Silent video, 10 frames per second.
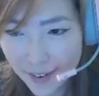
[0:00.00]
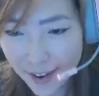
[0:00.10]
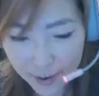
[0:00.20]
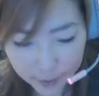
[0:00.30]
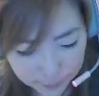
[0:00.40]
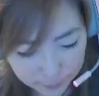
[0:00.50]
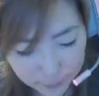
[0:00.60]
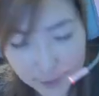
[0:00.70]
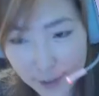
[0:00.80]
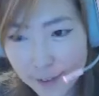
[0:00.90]
And
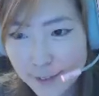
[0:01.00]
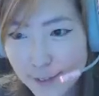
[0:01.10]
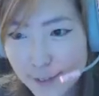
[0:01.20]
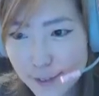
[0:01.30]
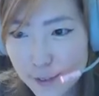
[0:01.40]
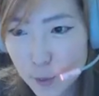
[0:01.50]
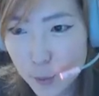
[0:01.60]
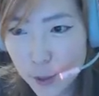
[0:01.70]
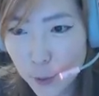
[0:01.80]
yeah, it's pretty cool.